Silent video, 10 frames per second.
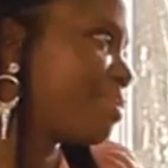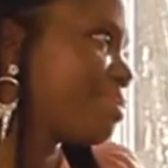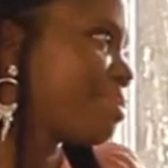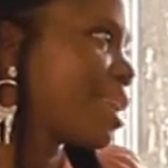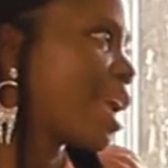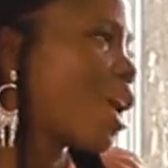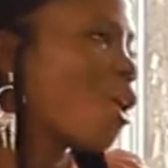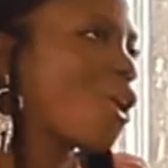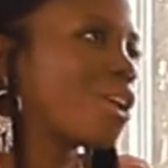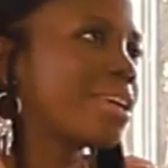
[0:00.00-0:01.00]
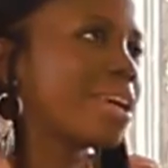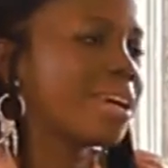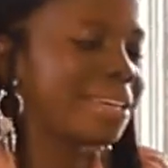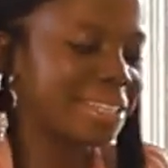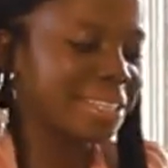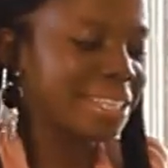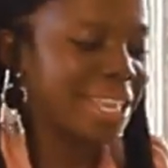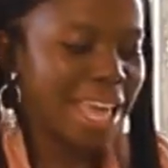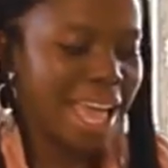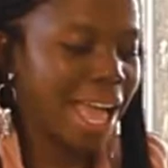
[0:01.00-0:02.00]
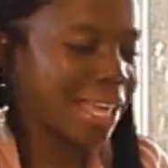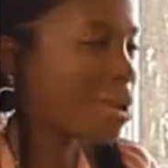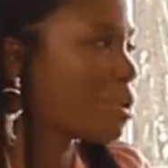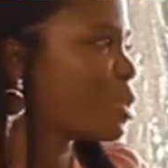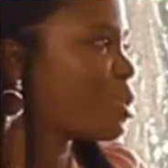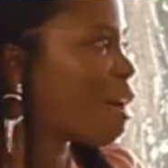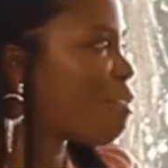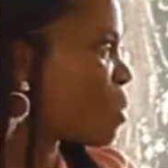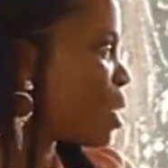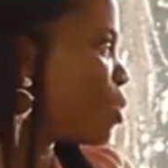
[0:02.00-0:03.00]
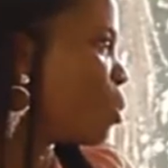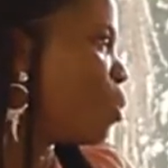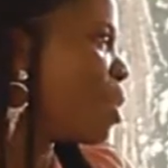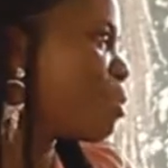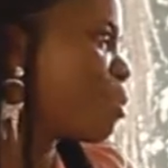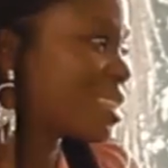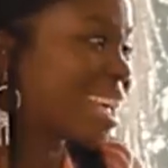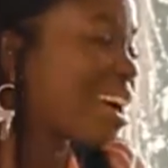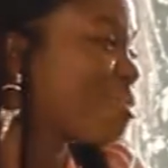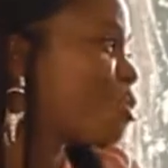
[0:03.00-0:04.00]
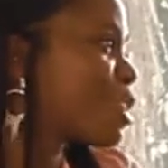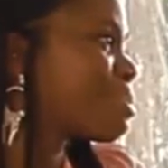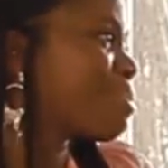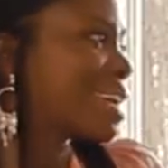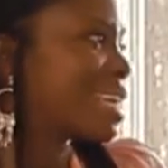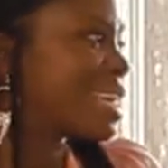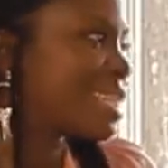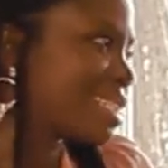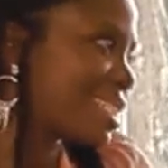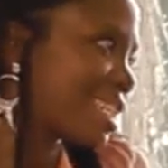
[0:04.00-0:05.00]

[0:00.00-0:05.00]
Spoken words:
them. Sure. Okay. I can't wait to have mine because I have yours packaged